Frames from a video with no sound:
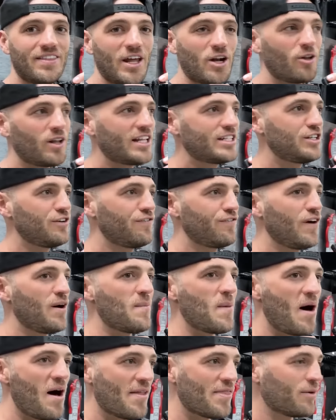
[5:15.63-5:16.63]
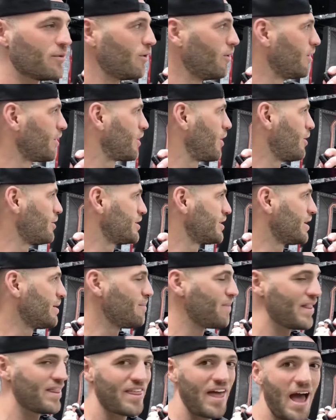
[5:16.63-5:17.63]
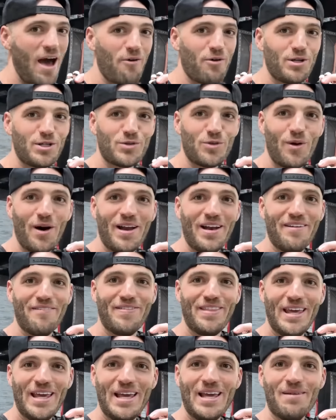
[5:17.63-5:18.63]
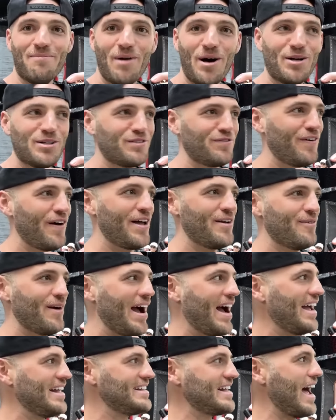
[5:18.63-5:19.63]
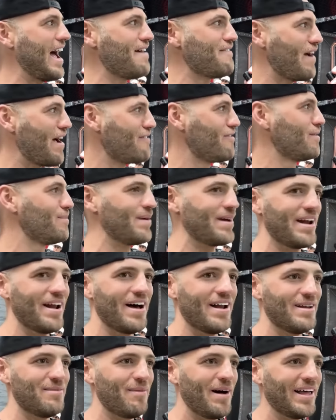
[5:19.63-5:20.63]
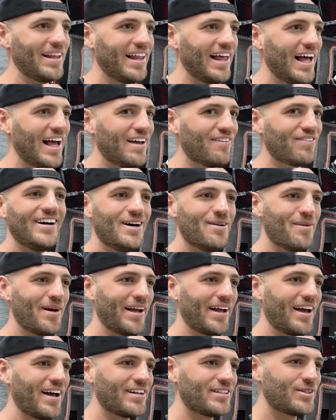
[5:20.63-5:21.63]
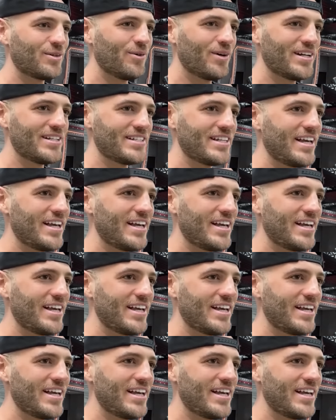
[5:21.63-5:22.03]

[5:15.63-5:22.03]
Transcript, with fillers: They don't let you film on the roller coaster, but that was one of the most fun rides I've ever been on in my life. Oh my gosh, what is